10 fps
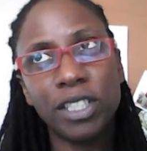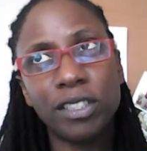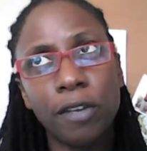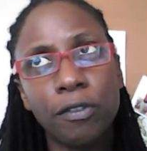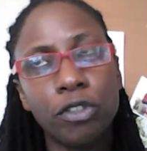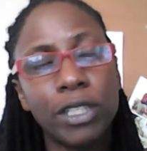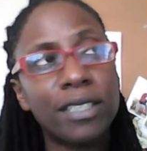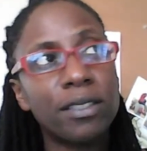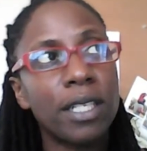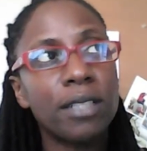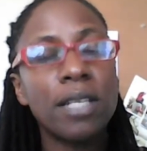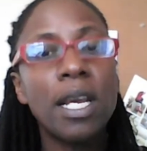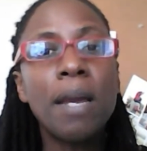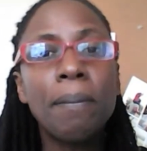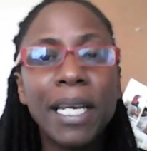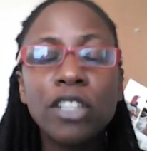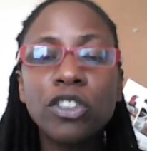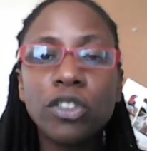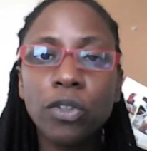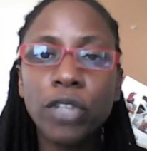So, for instance, making sure